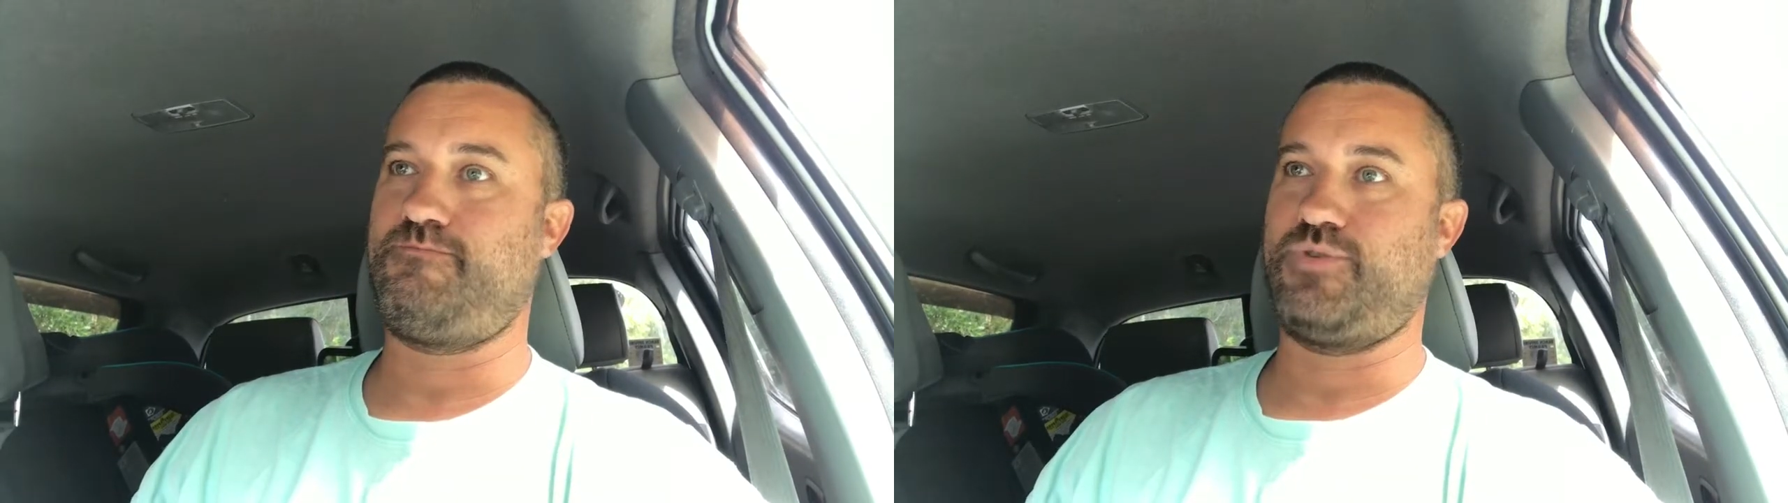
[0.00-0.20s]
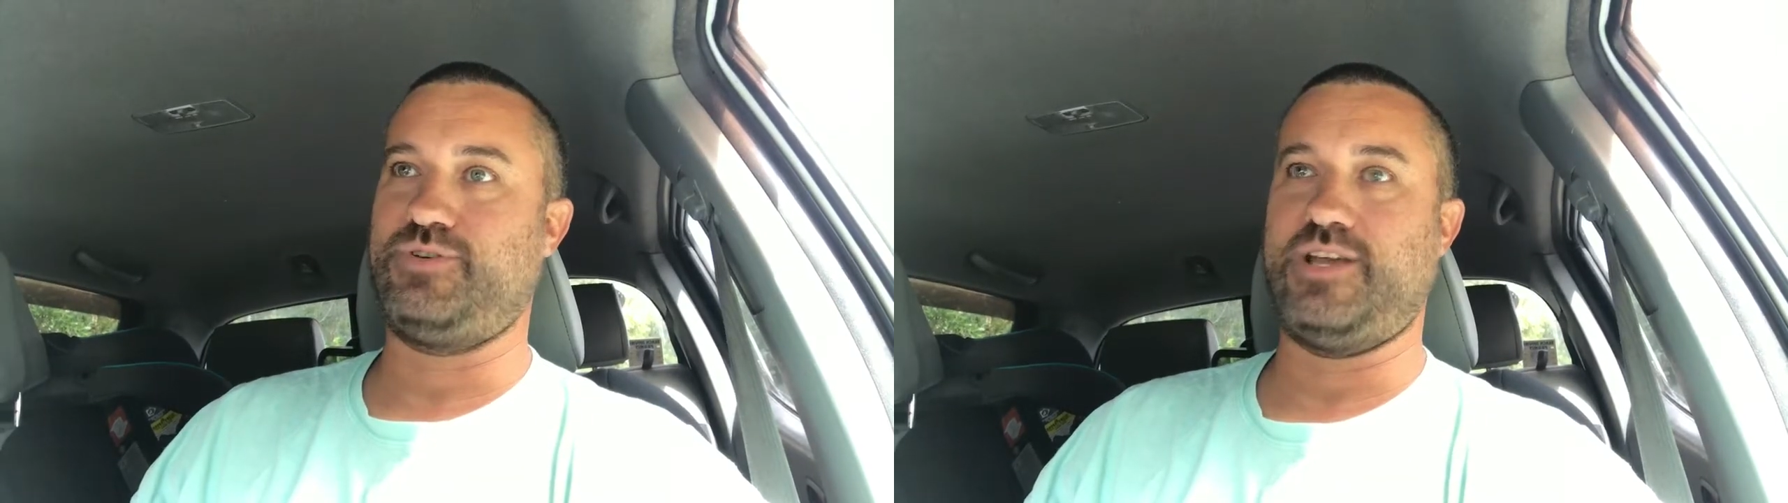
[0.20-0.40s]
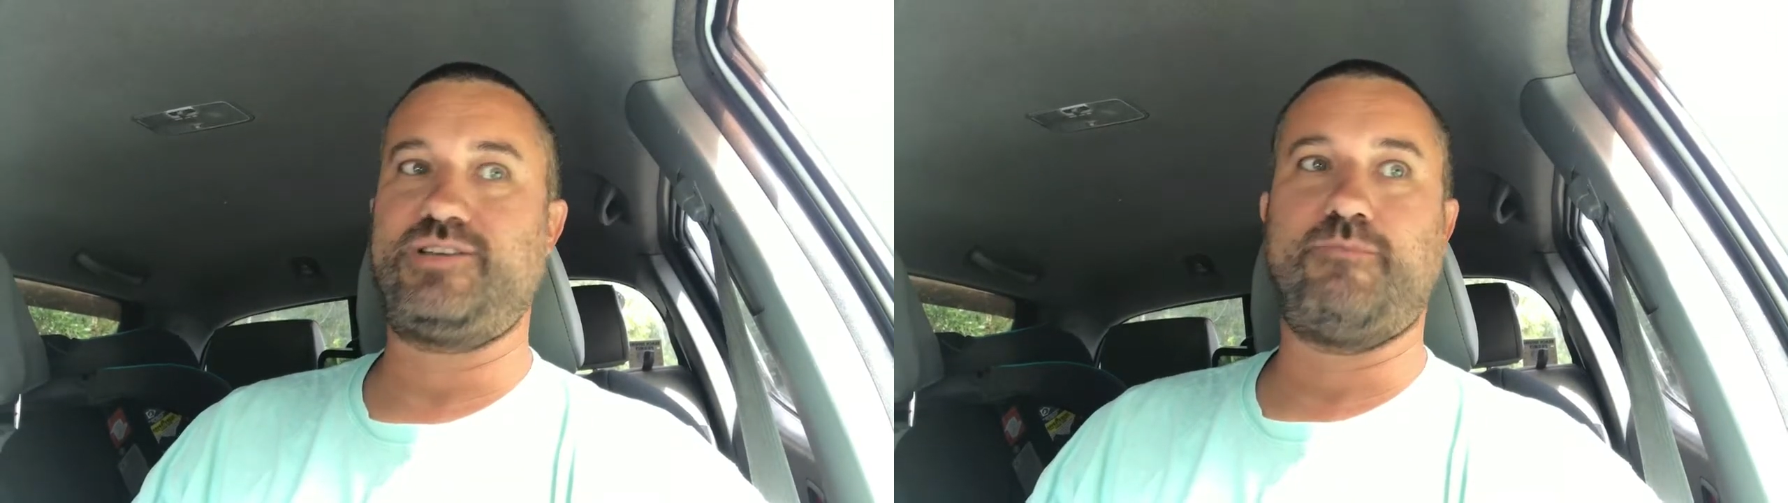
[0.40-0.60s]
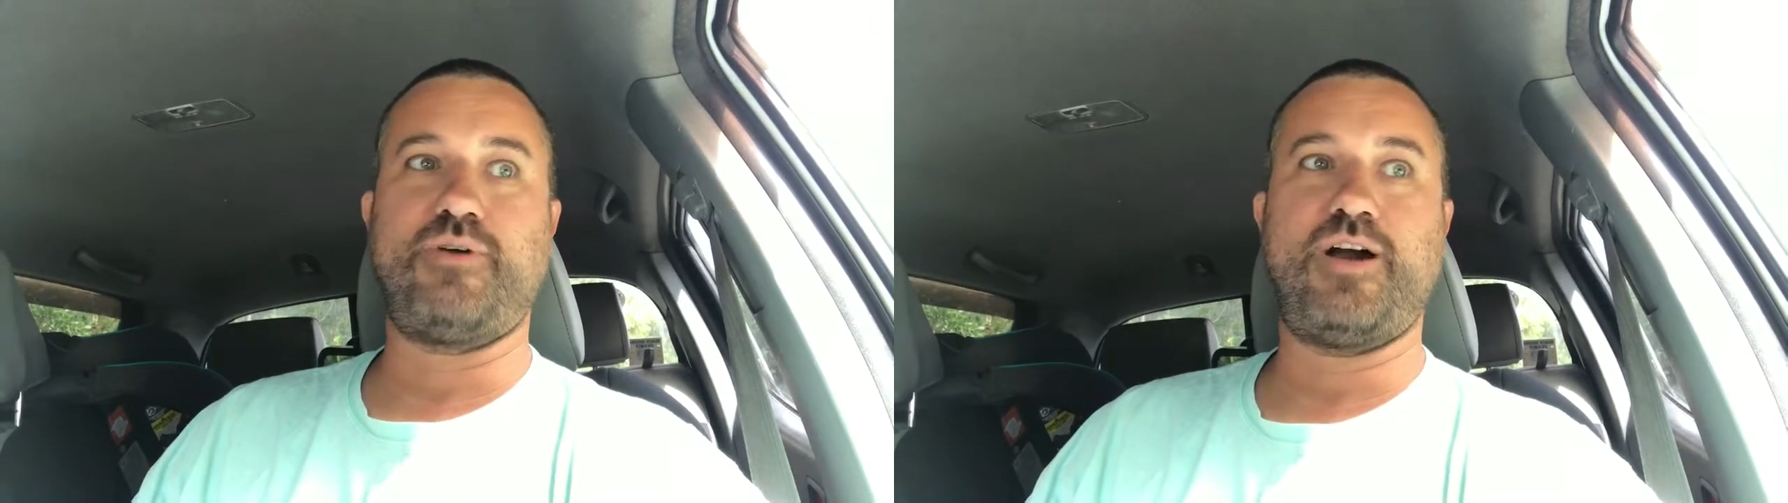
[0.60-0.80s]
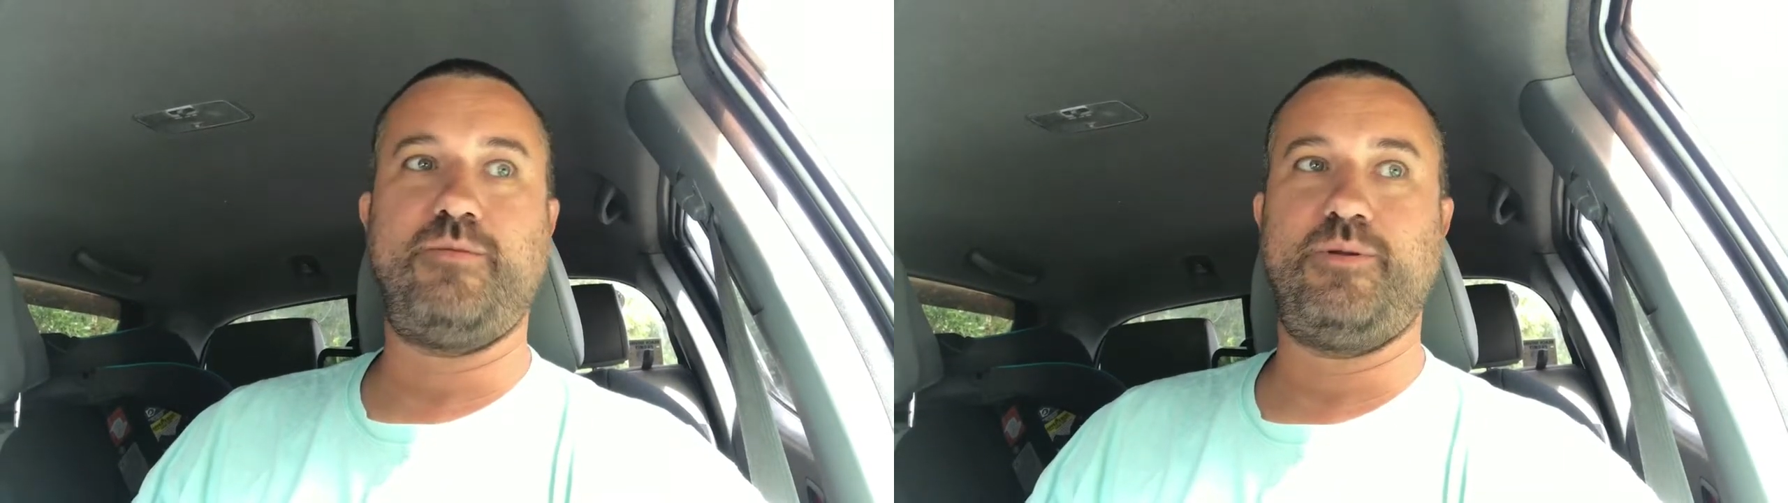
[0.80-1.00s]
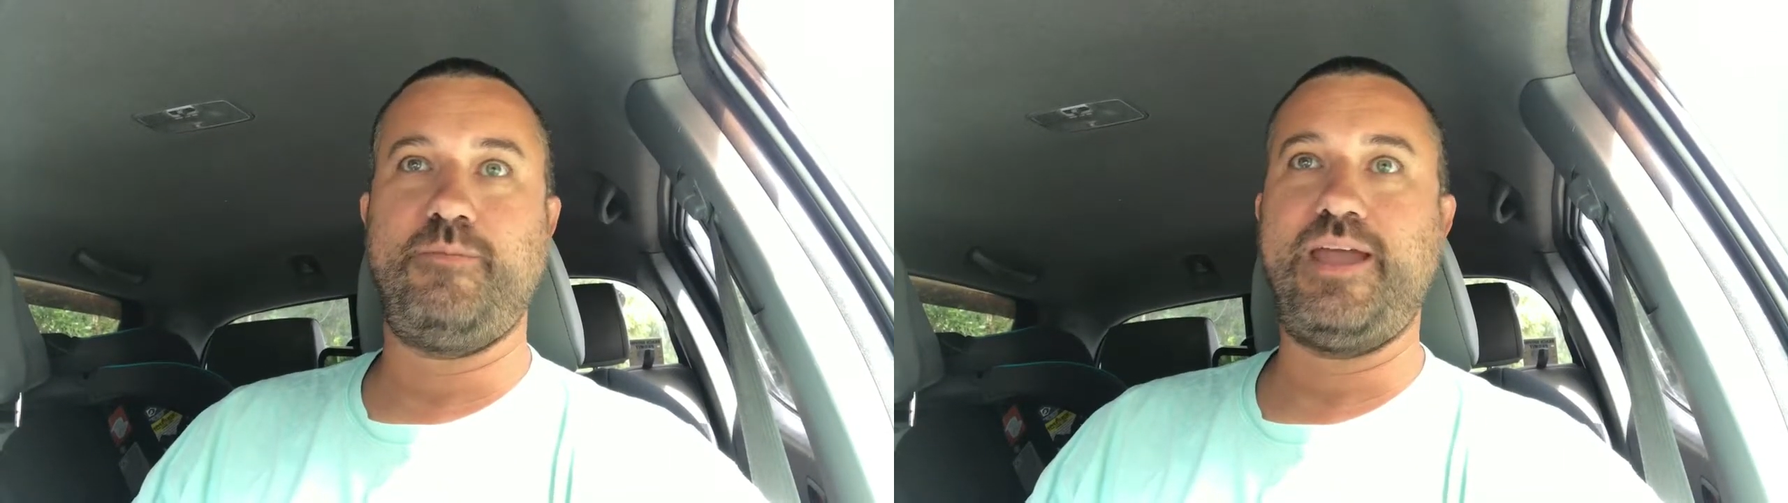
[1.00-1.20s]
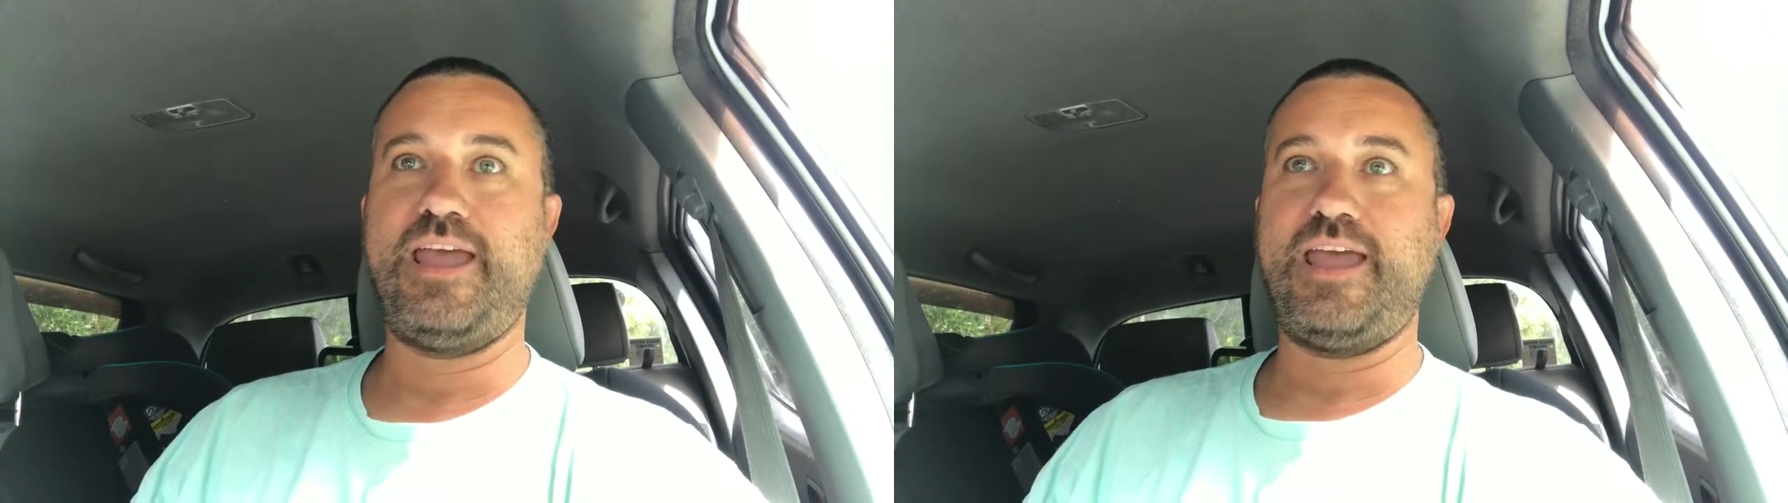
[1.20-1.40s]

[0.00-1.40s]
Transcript: presents a problem,